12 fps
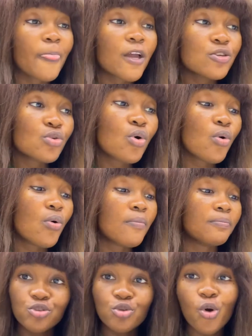
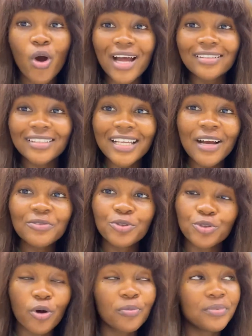So
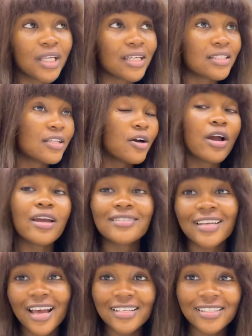another job that
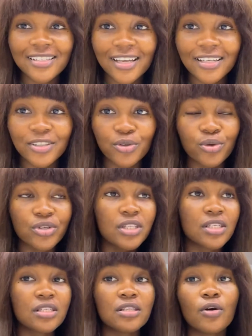healthcare assistant does
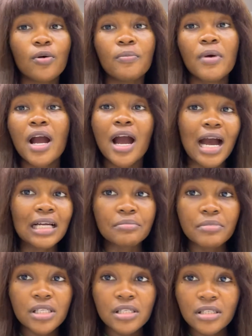is
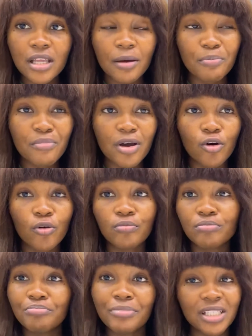
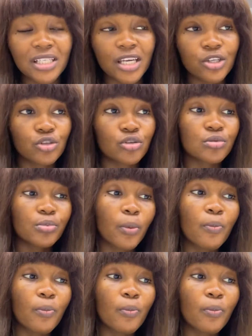administer medication.